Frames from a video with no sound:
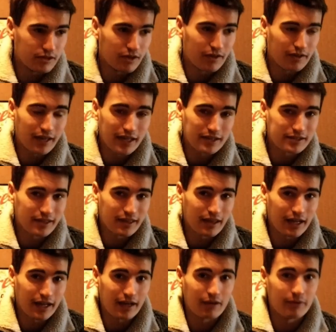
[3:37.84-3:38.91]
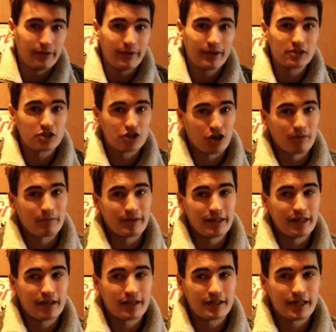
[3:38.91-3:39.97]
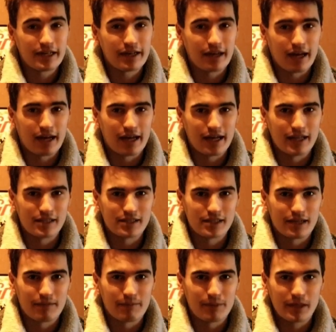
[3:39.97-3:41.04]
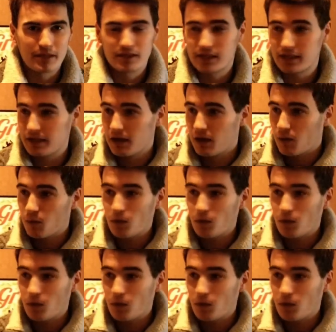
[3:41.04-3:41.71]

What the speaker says: No, that's the thing. We went shopping the other day, and basically,